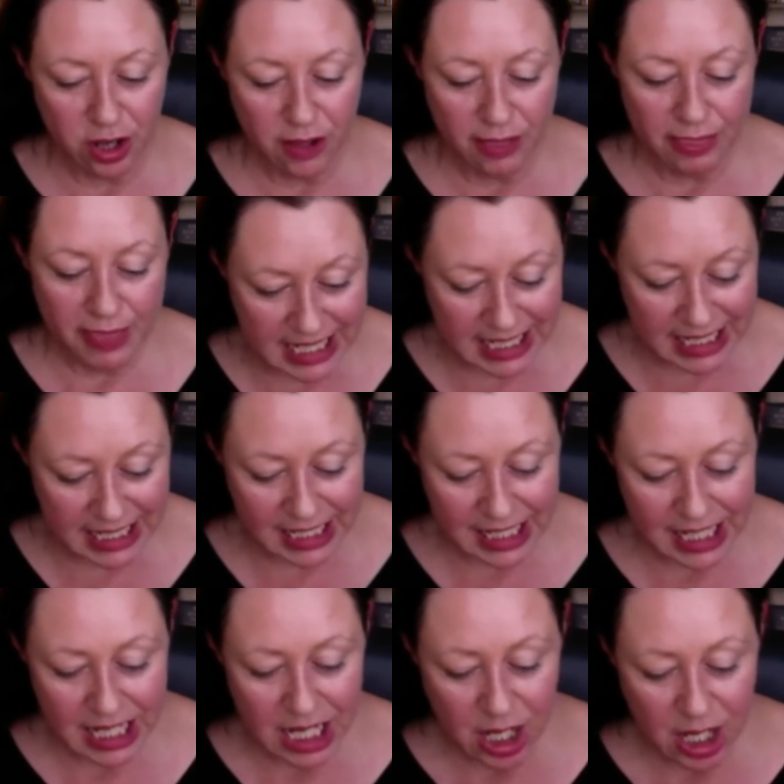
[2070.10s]
that I'm
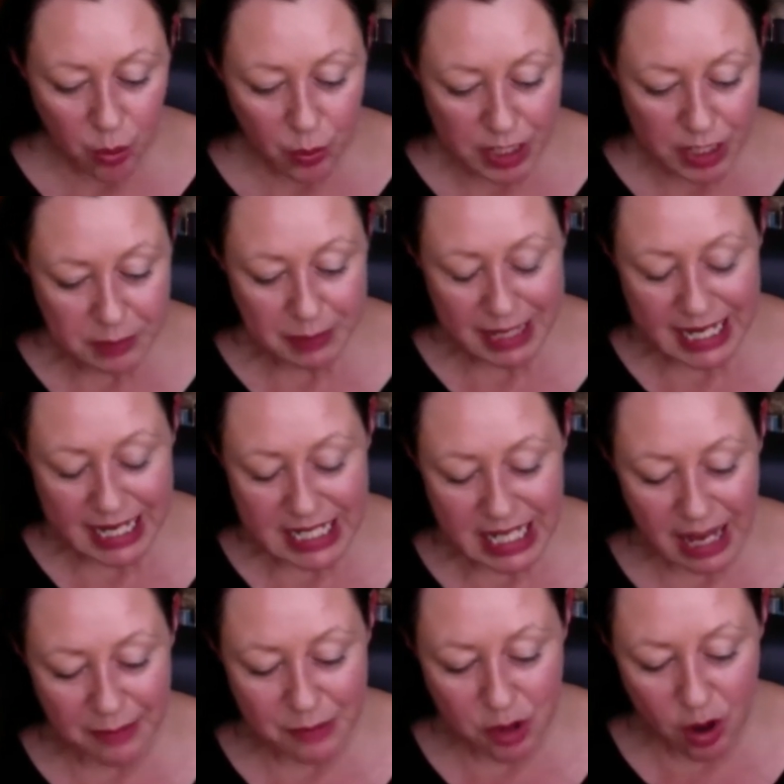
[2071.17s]
creating,
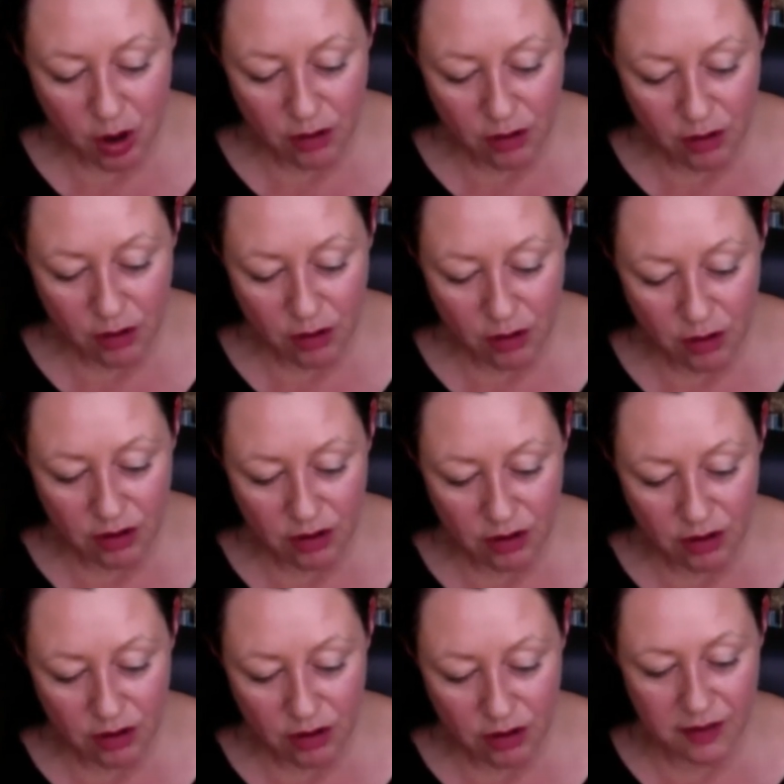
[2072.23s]
which means I'm not
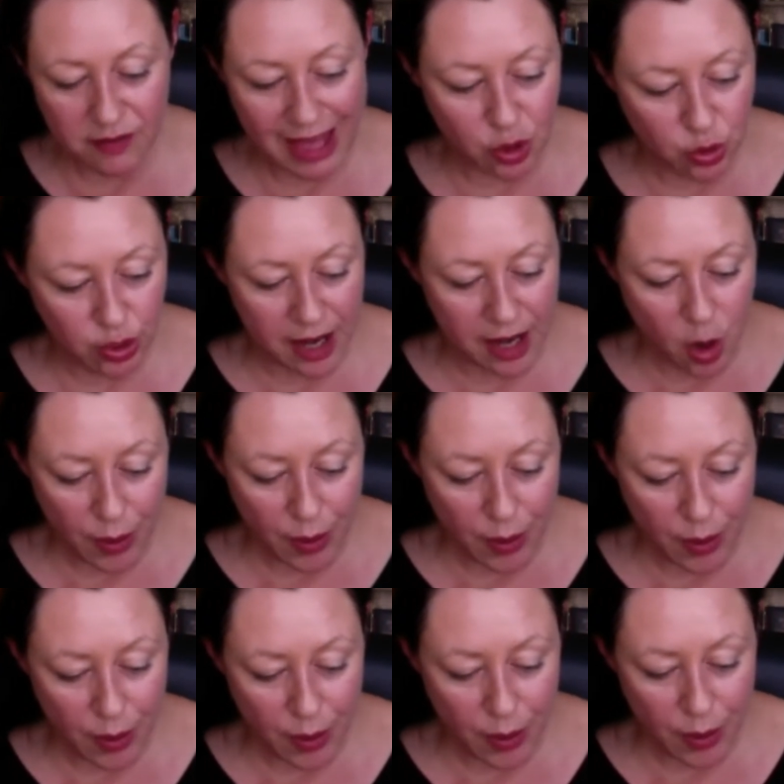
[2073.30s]
that good
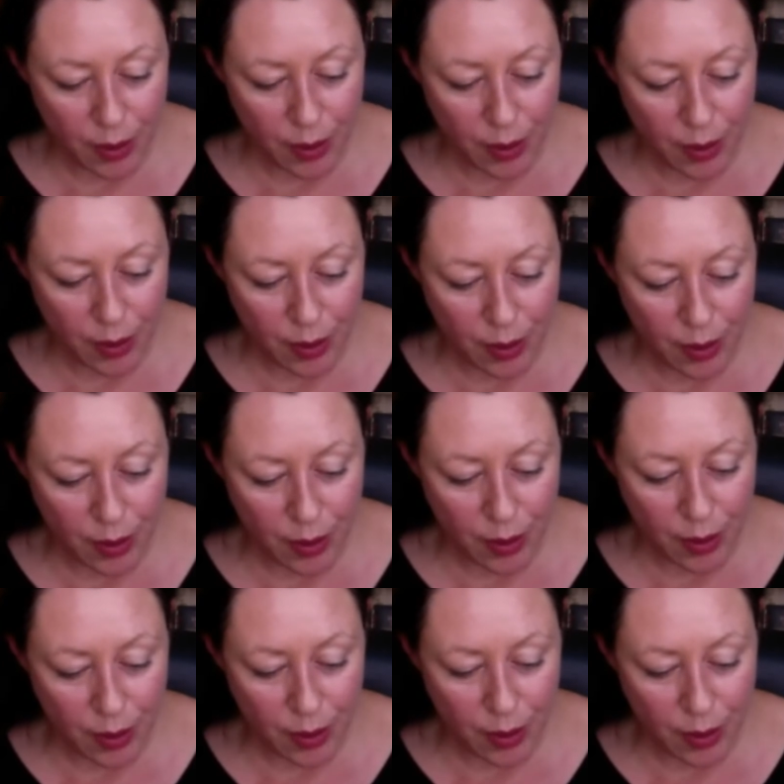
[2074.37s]
at knowing what's going
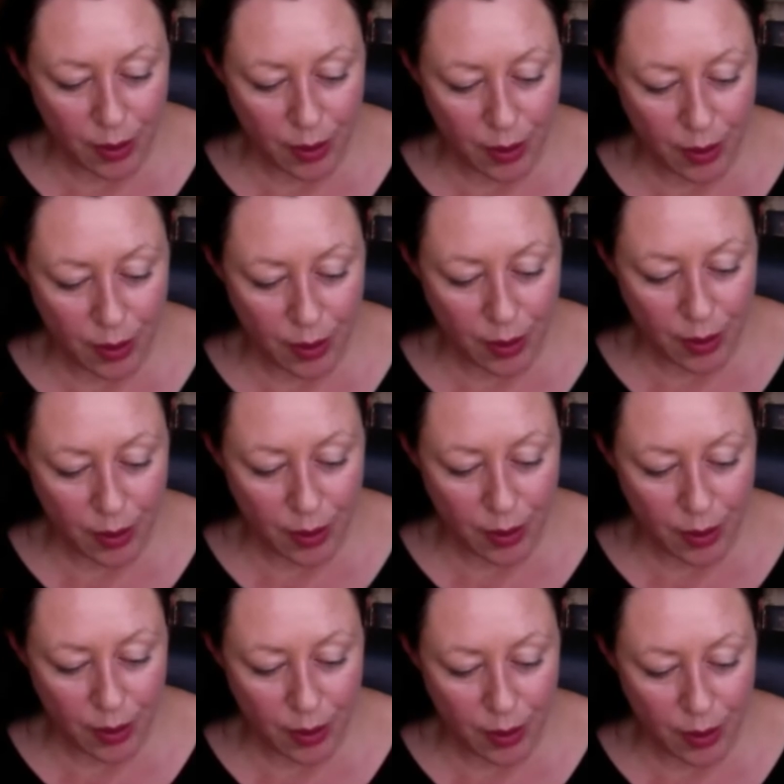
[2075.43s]
on outside.
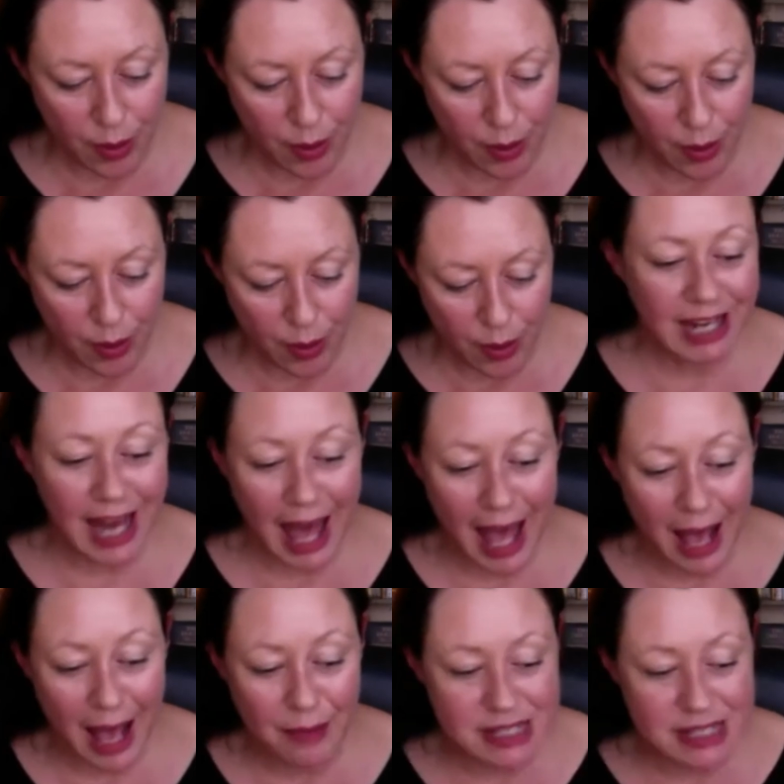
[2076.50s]
So we have to have all
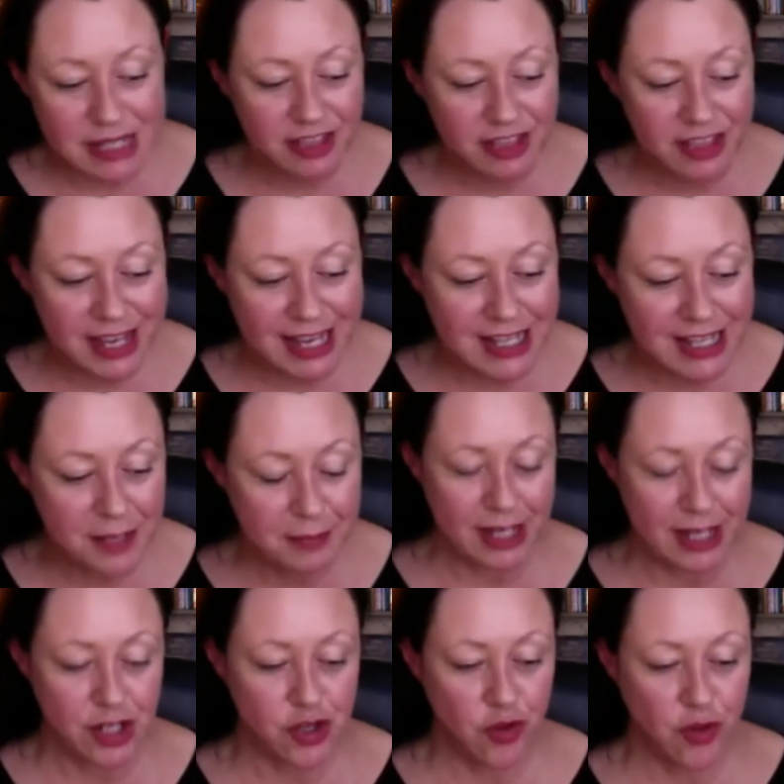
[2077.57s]
sorts of alarms and
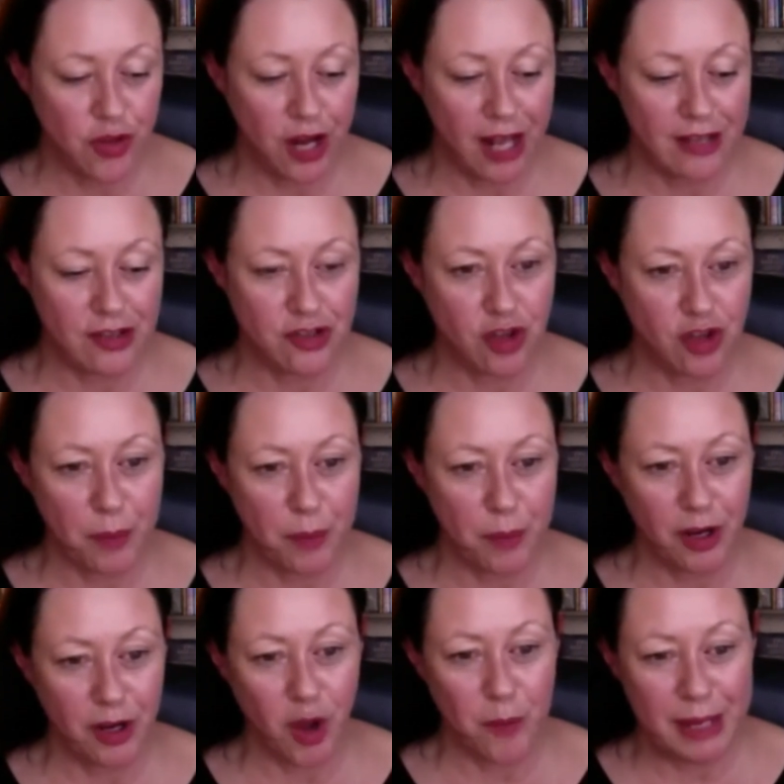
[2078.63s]
things to make sure that I
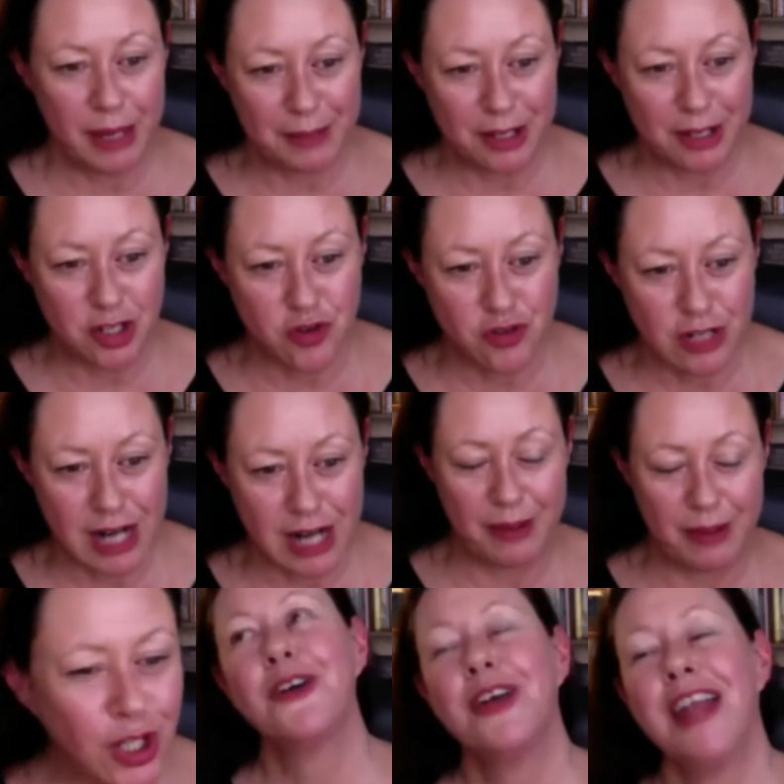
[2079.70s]
stop and go pick my children
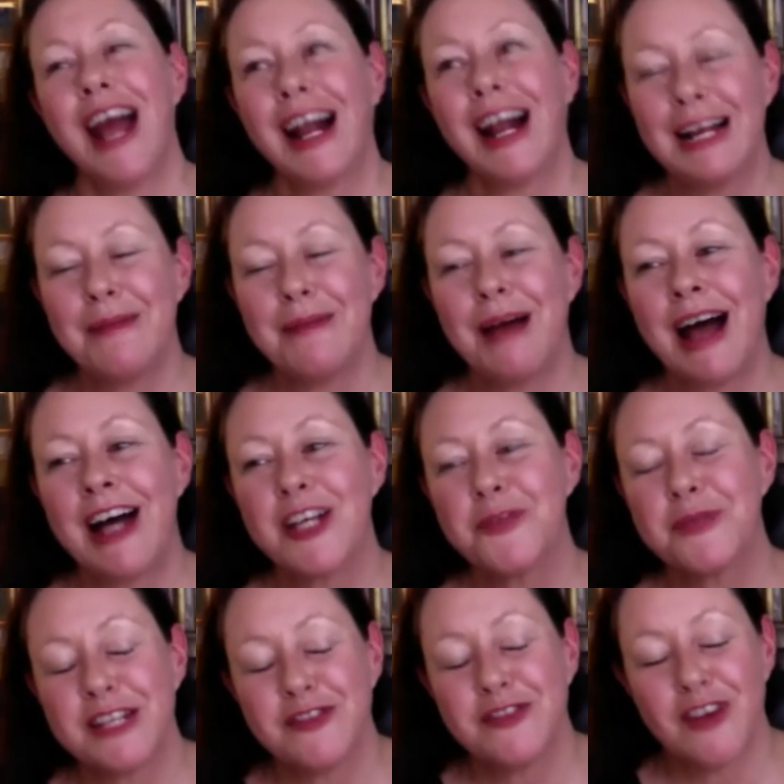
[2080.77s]
up. So luckily my
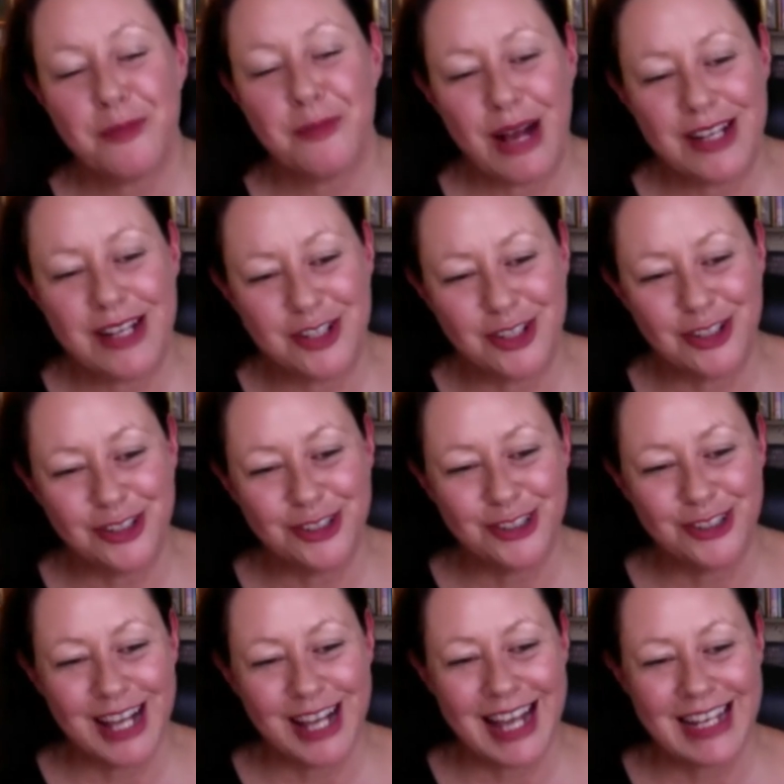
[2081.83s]
husband is very
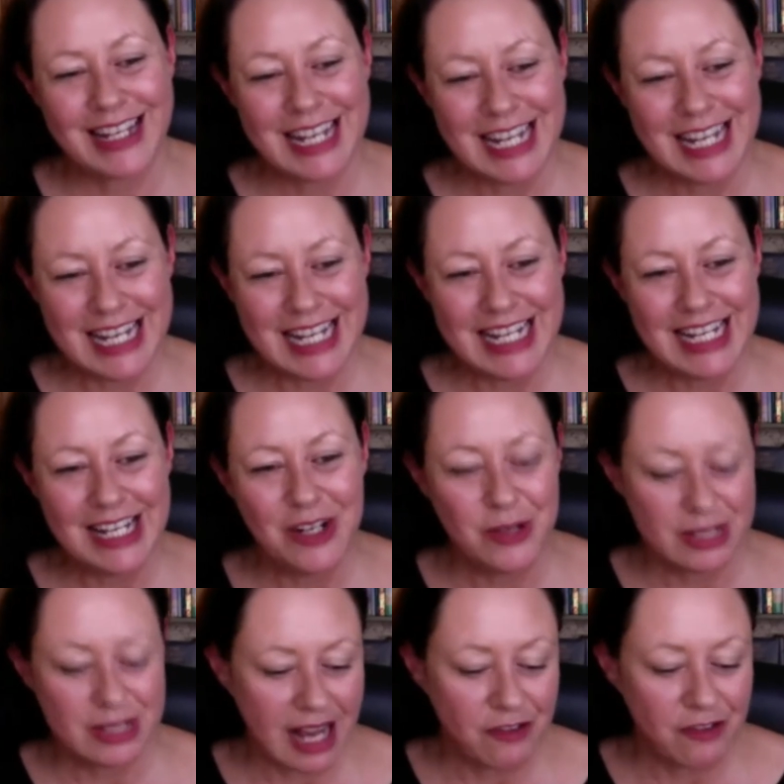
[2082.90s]
practical and he looks
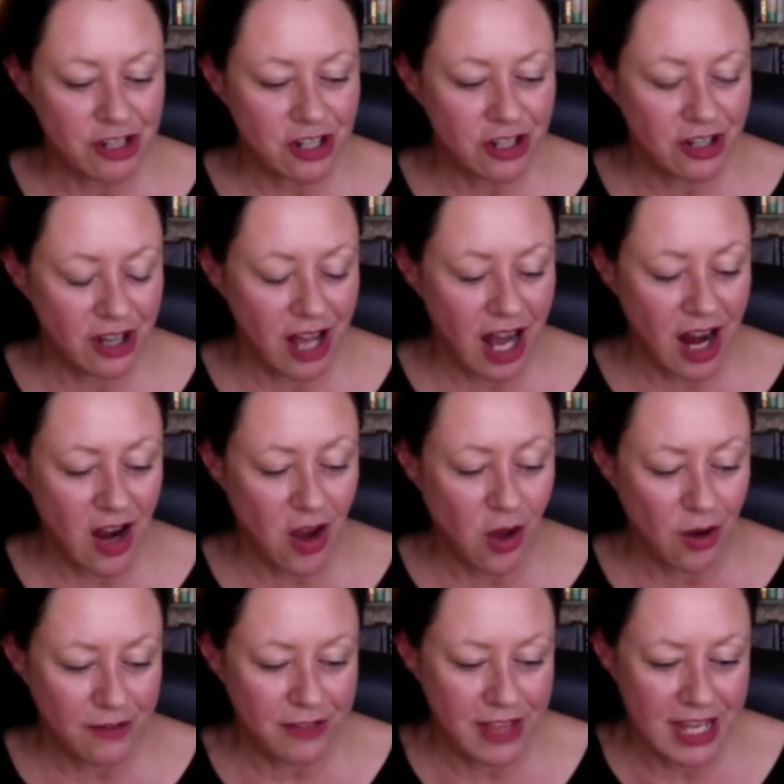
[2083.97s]
after a lot
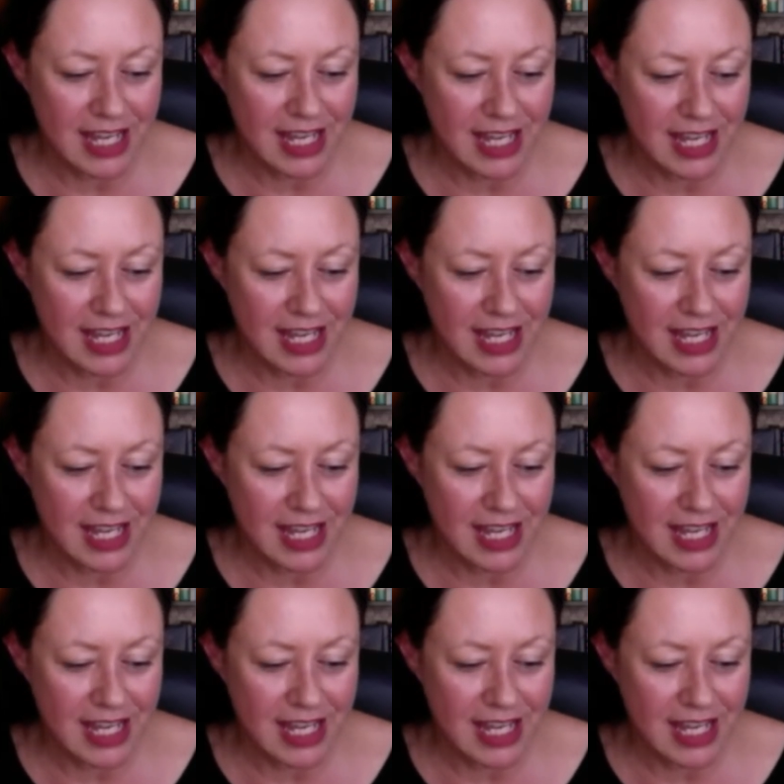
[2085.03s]
of the